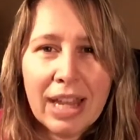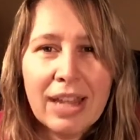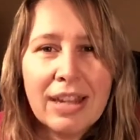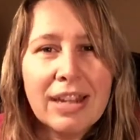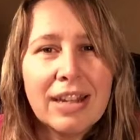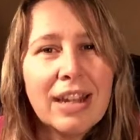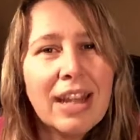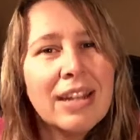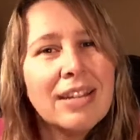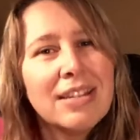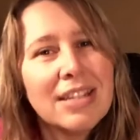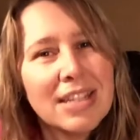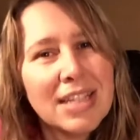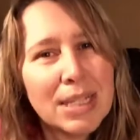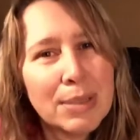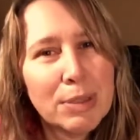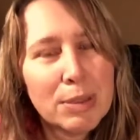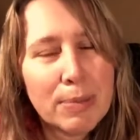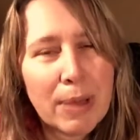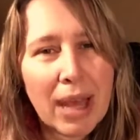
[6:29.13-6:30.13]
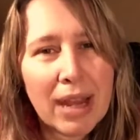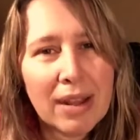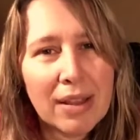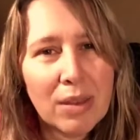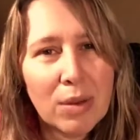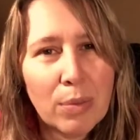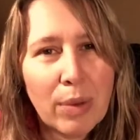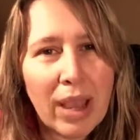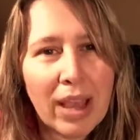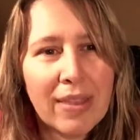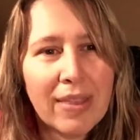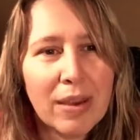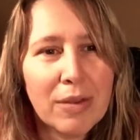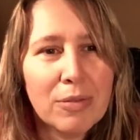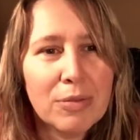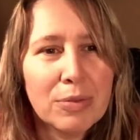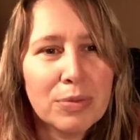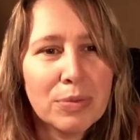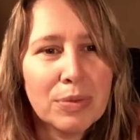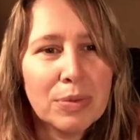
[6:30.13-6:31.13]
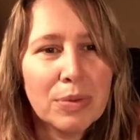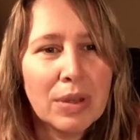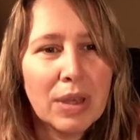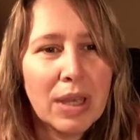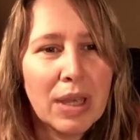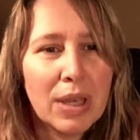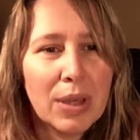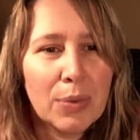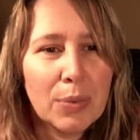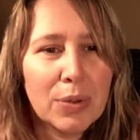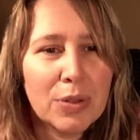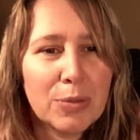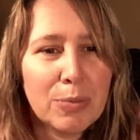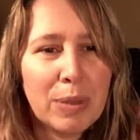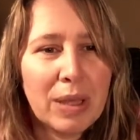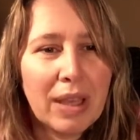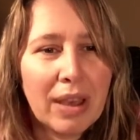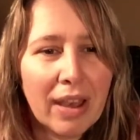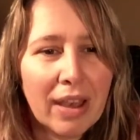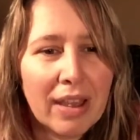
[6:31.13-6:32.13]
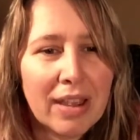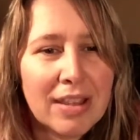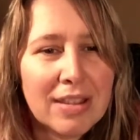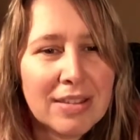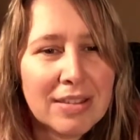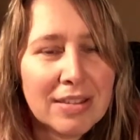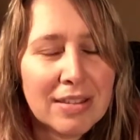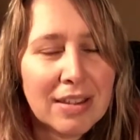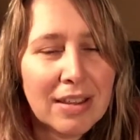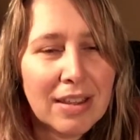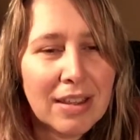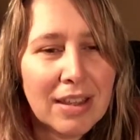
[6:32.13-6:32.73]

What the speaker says: and Disney was bad in the way that was because